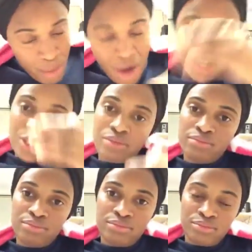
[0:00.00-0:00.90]
marriage.
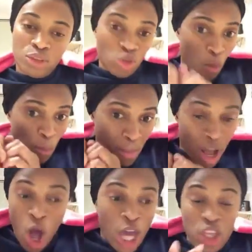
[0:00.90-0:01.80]

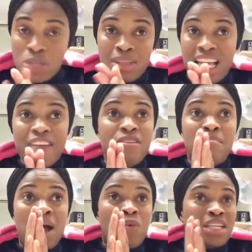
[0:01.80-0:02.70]
Man, it doesn't matter if
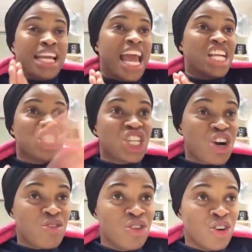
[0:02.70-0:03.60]
the man was an
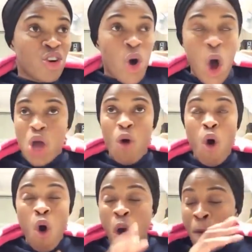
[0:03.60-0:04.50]
angel or,
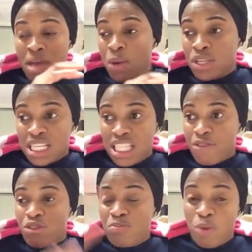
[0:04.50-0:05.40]
or he was a
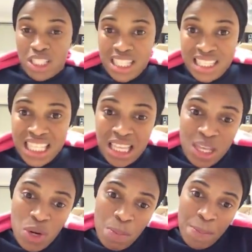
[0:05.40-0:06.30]
devil, but you see, the,
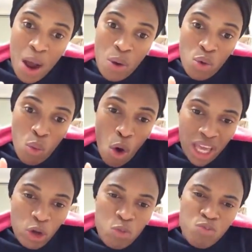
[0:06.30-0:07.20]
the way the power
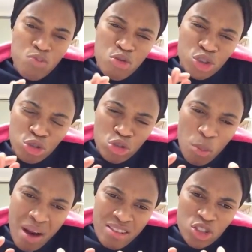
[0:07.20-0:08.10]
work, it push you
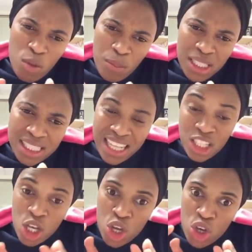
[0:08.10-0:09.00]
to marry somebody
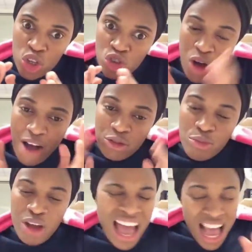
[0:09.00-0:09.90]
that you have
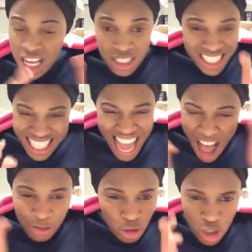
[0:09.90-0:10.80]
to. They
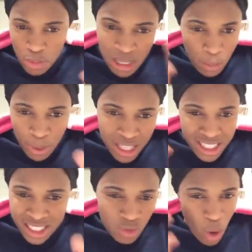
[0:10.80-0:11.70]
have to just
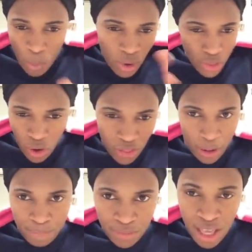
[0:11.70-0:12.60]
manipulate it one way or the other.